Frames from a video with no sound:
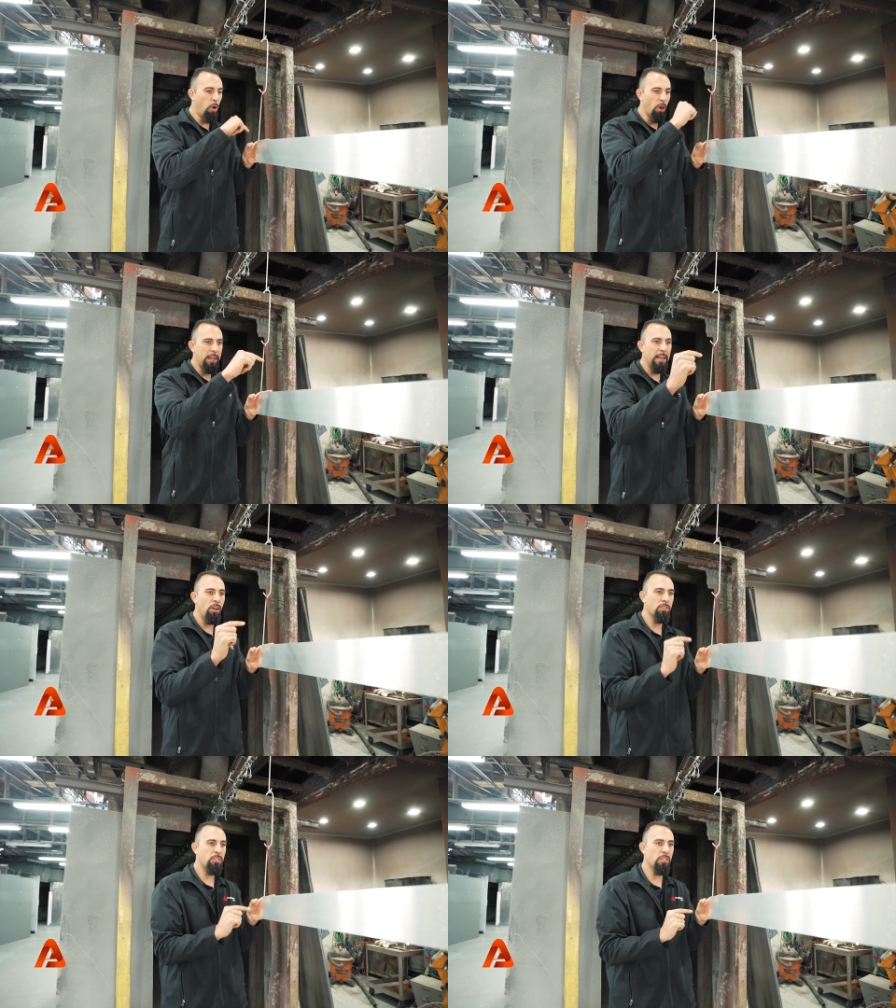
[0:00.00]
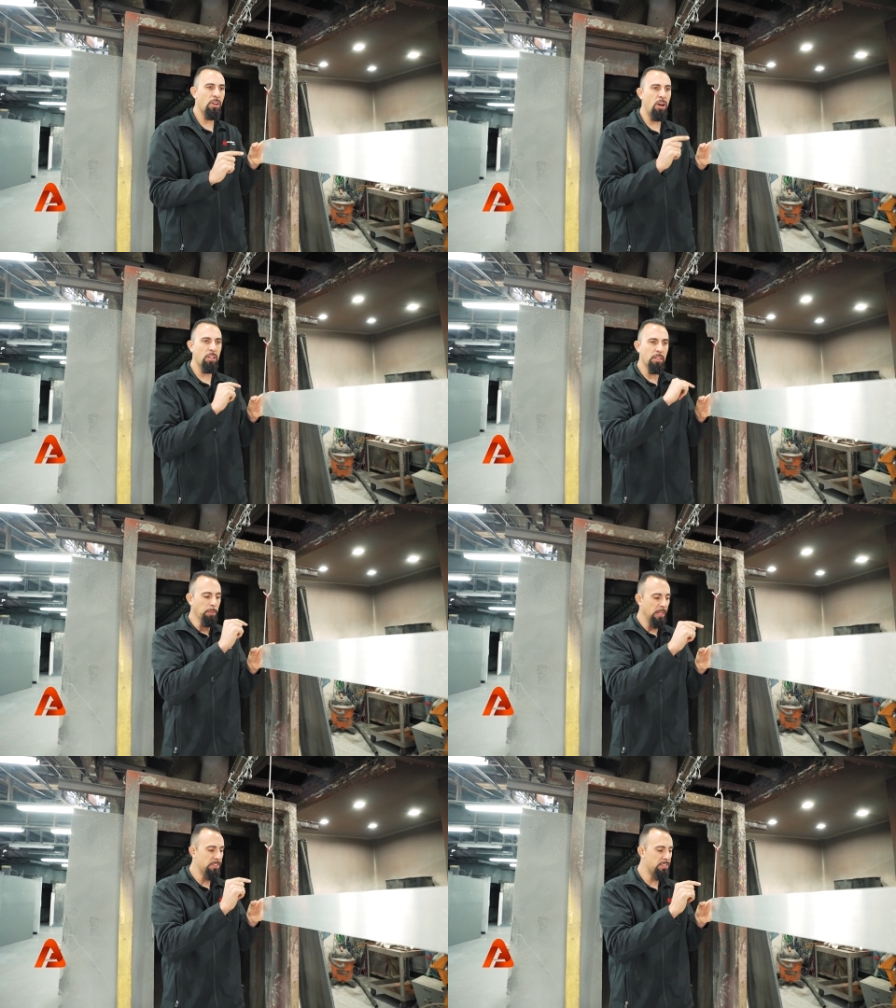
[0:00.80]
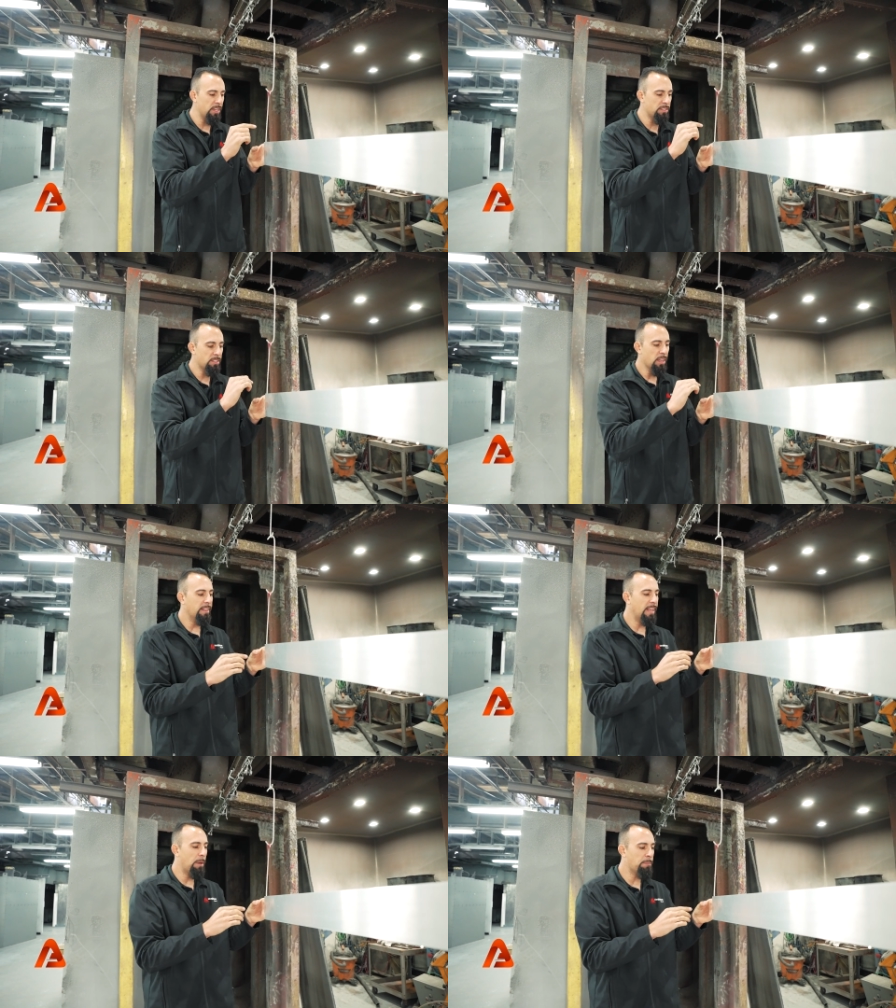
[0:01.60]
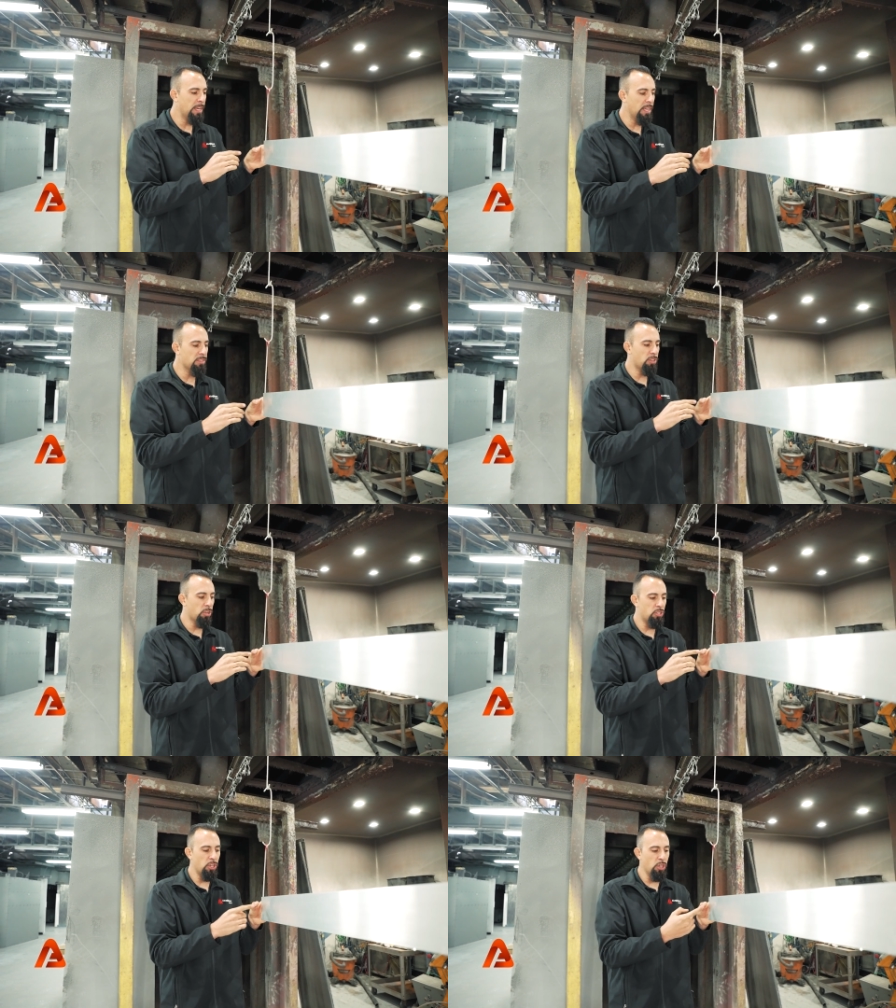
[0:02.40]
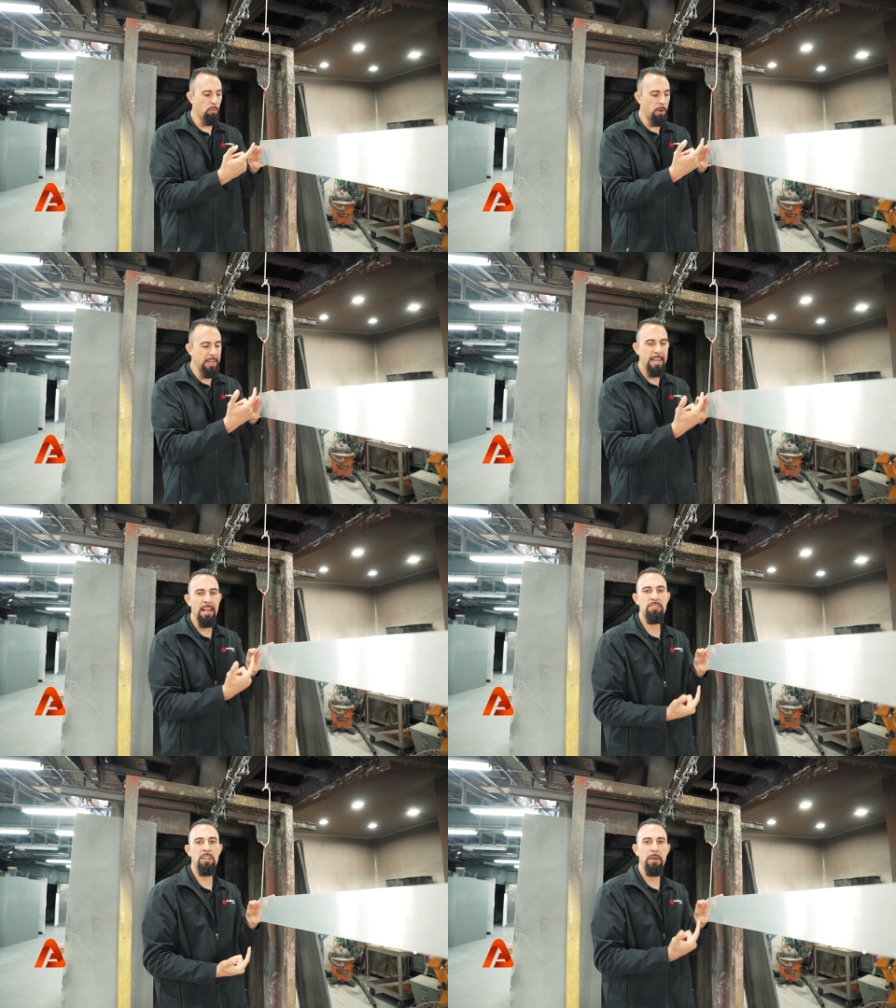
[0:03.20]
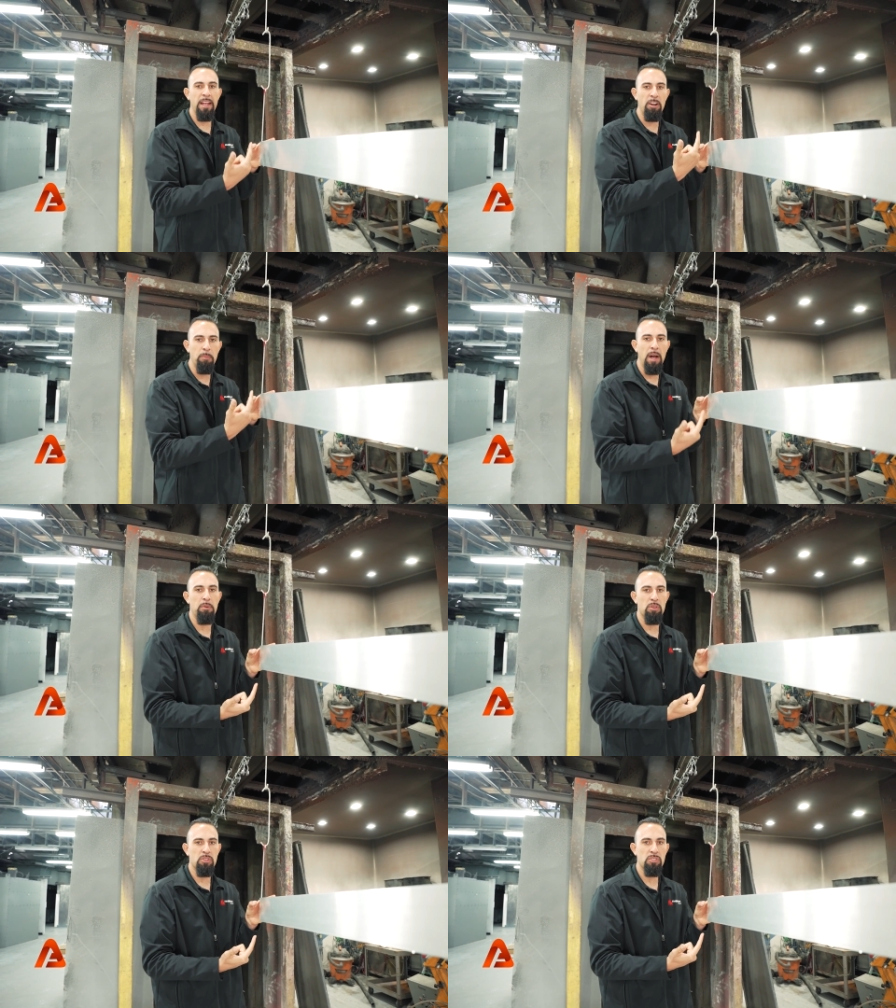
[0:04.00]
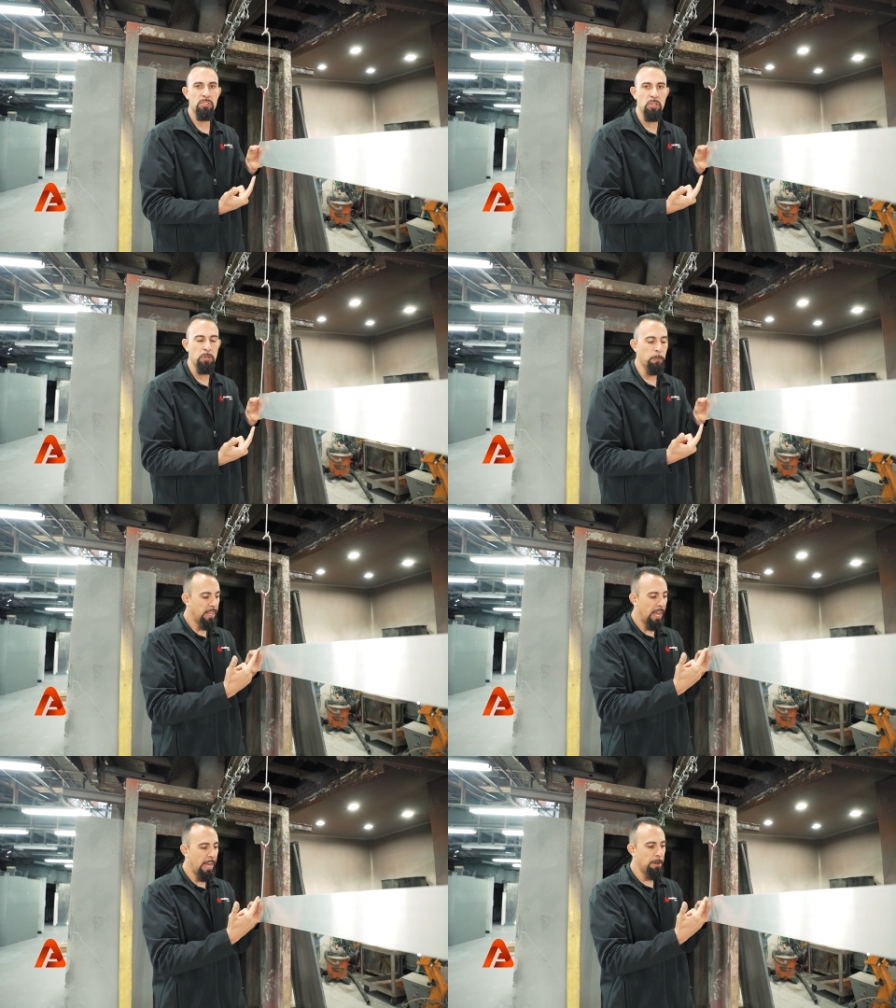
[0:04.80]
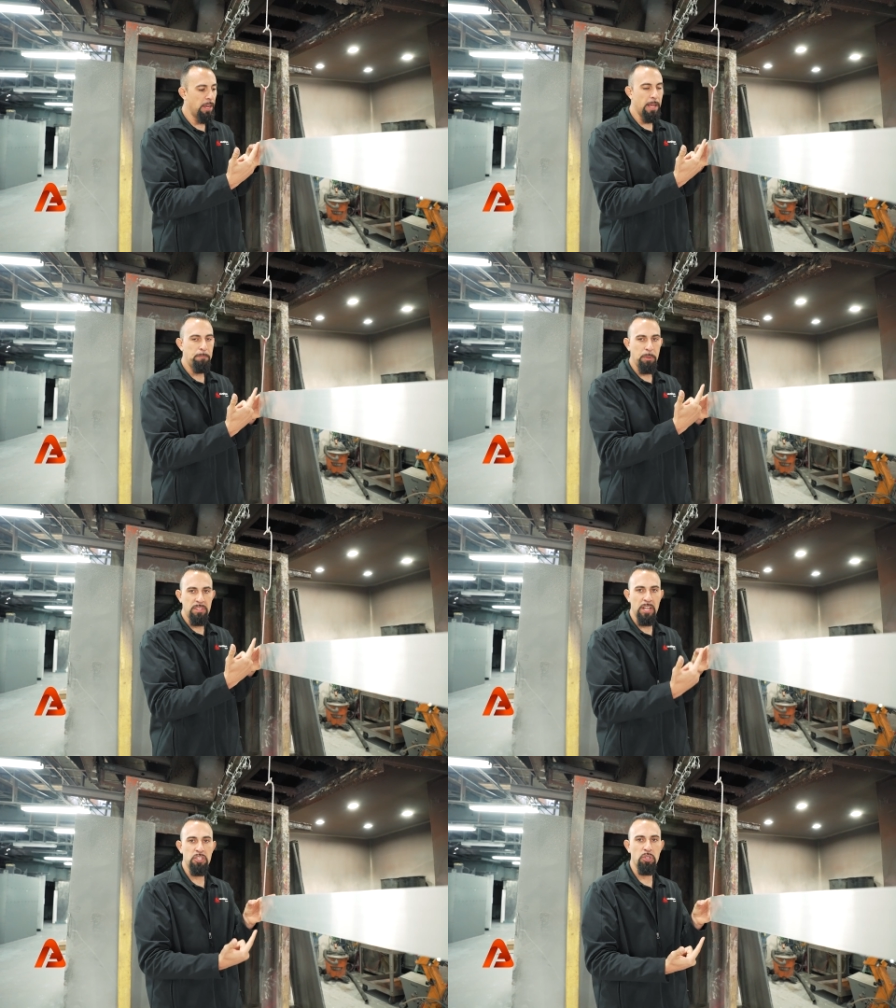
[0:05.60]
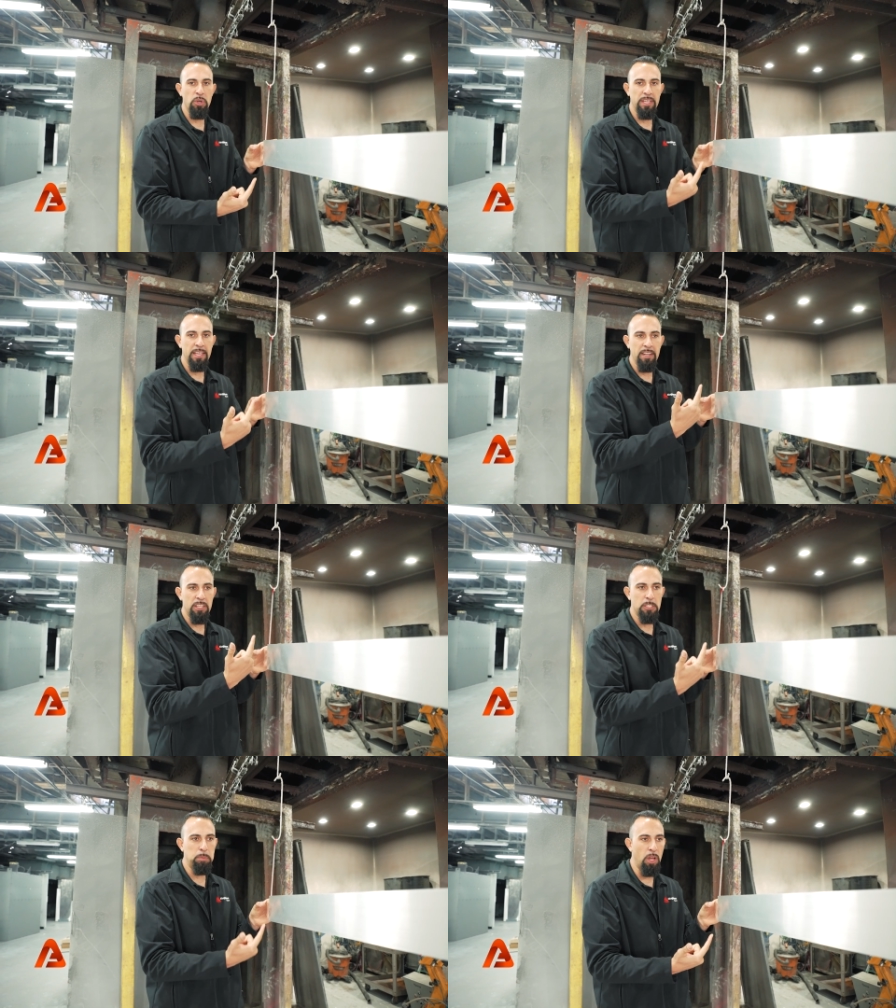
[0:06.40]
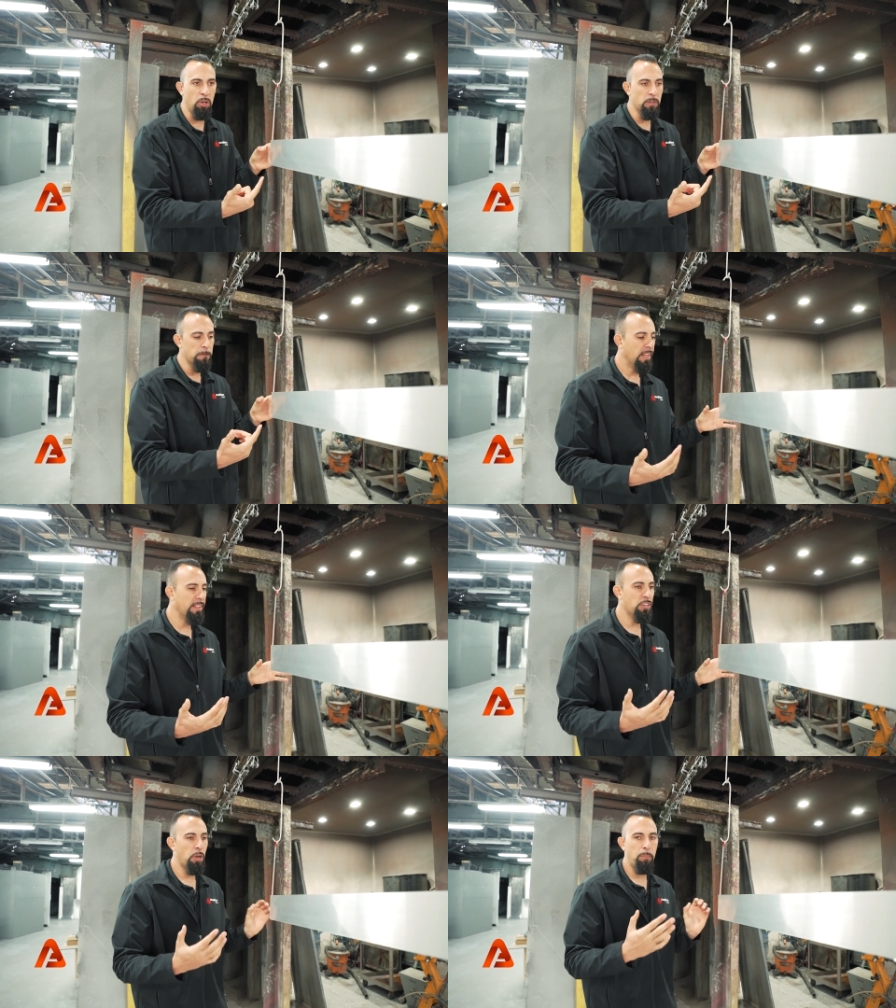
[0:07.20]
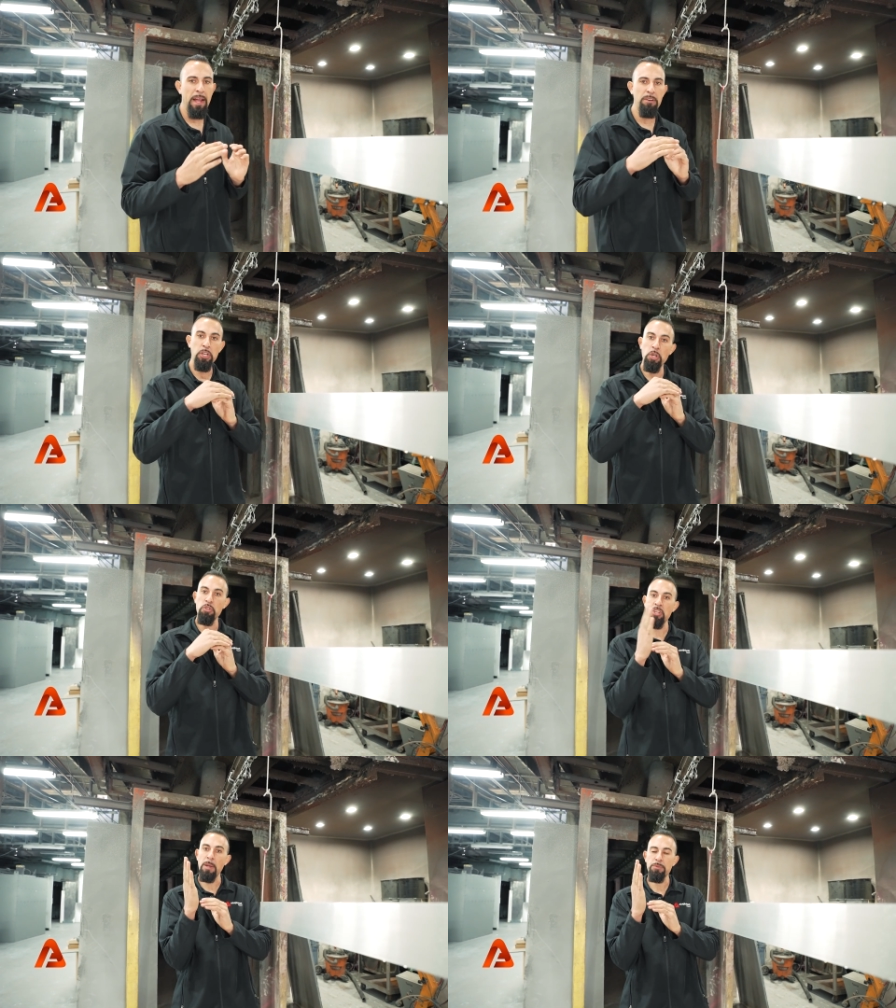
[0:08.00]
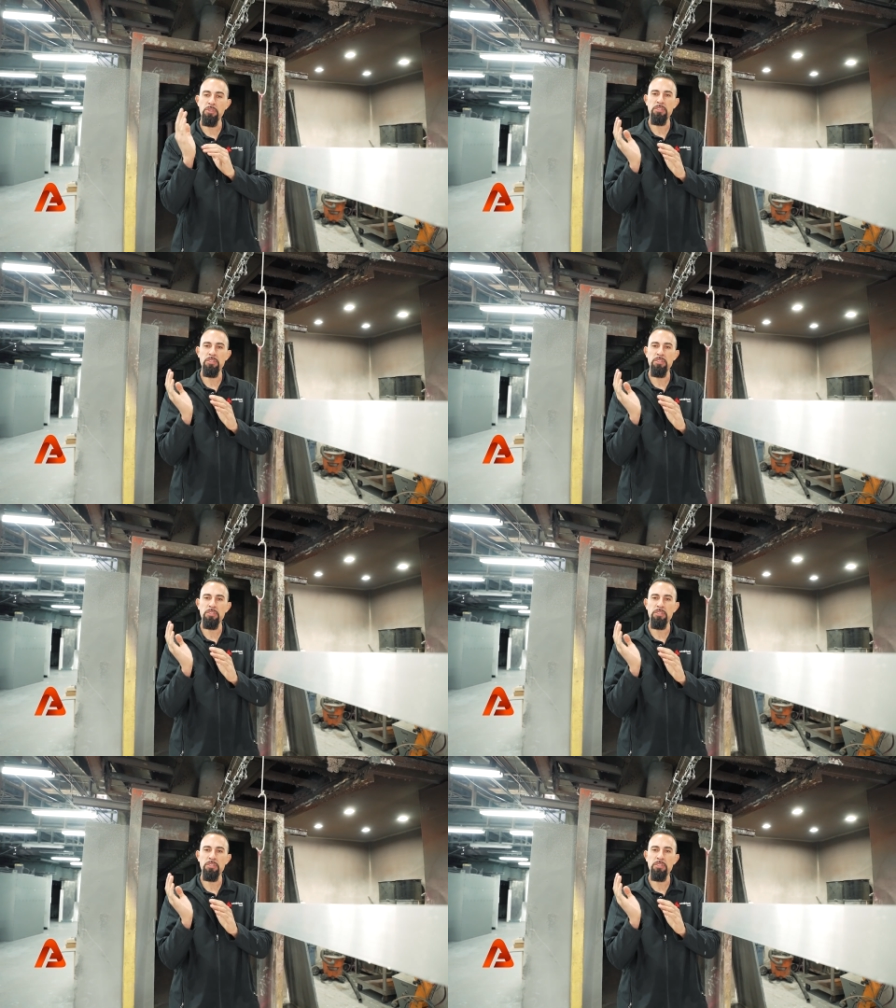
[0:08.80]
won't get onto the other places. And that means also you might have some air bubbles too, that it potentially can explode and then your powder coat chips. So